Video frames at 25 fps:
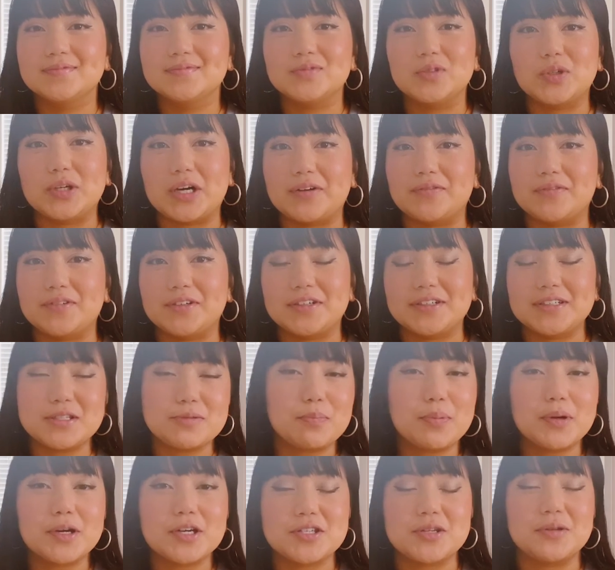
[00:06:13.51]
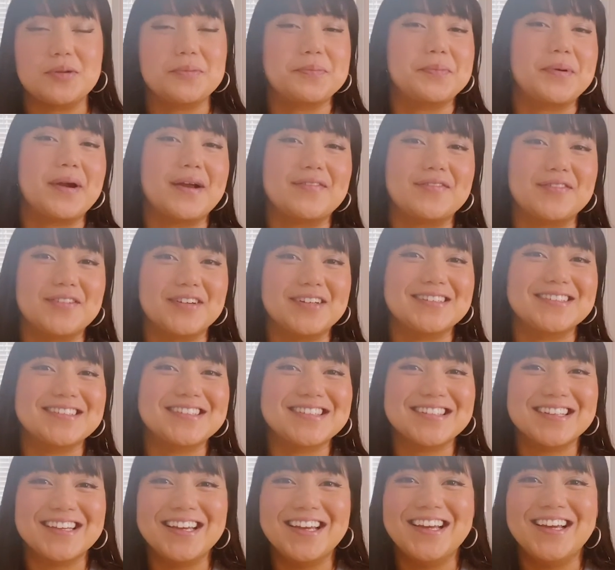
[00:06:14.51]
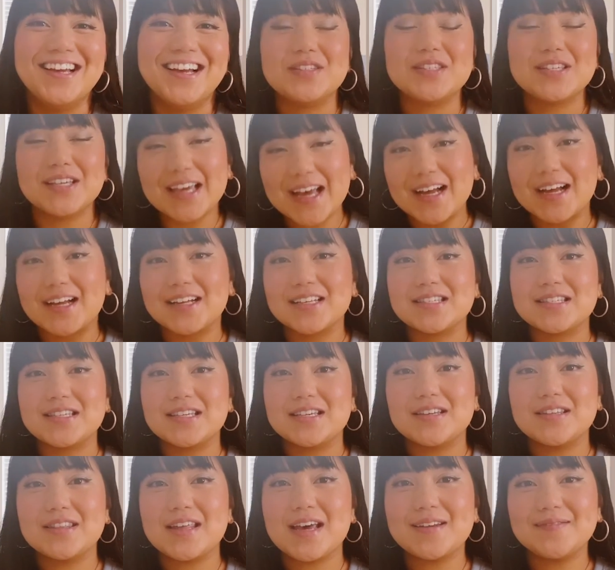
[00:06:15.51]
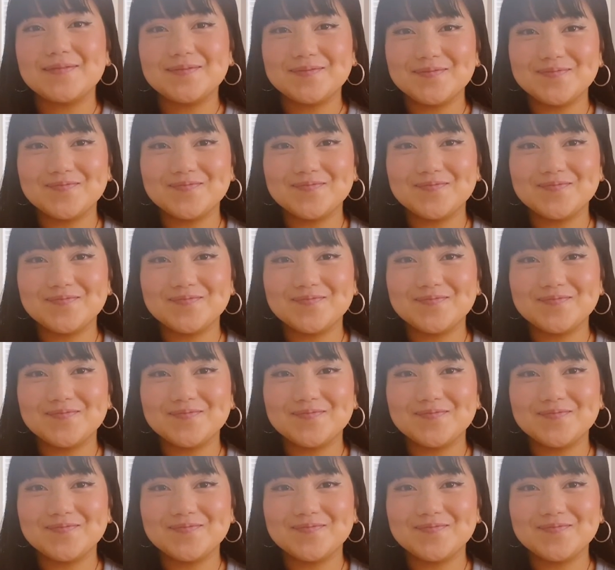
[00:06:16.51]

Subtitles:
whatever, it's a personal preference. So yeah, I'll see you then.